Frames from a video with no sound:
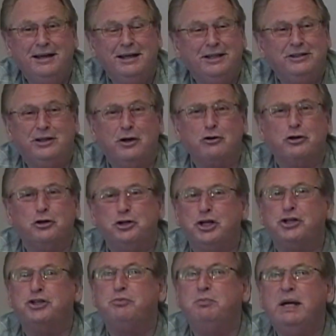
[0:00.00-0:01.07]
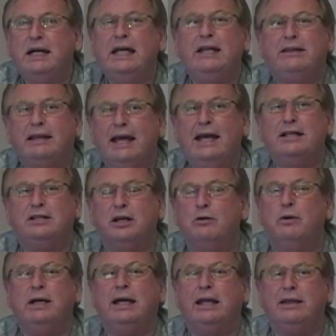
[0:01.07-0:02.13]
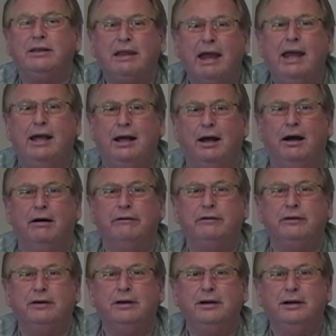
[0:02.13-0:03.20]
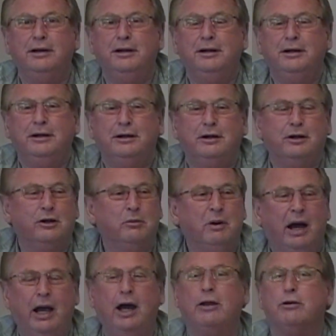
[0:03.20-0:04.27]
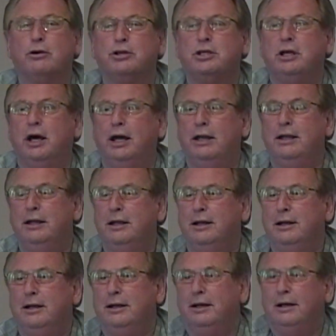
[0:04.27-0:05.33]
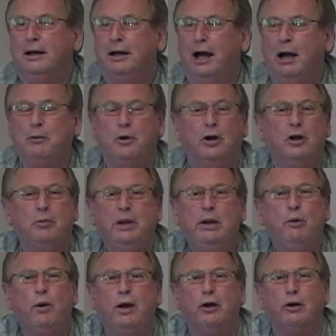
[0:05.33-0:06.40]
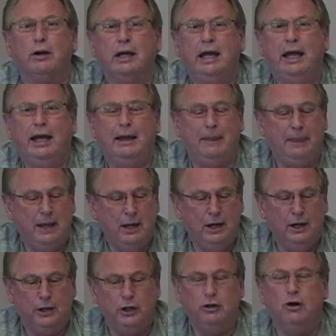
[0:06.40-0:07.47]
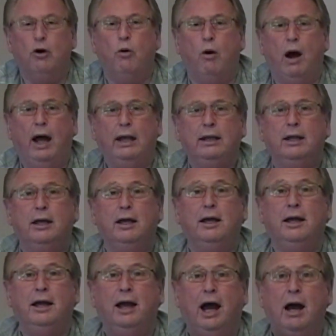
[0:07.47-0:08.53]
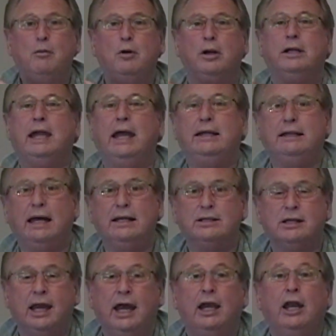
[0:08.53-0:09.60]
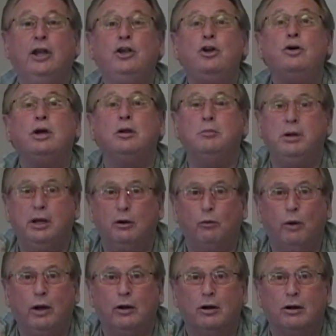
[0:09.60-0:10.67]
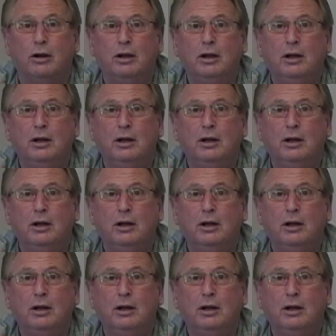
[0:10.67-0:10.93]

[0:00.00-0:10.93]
There's just many things that we can think of. Or my other son, I'm going to be winner again you know what? I'm going to take that saying, and you can be a winner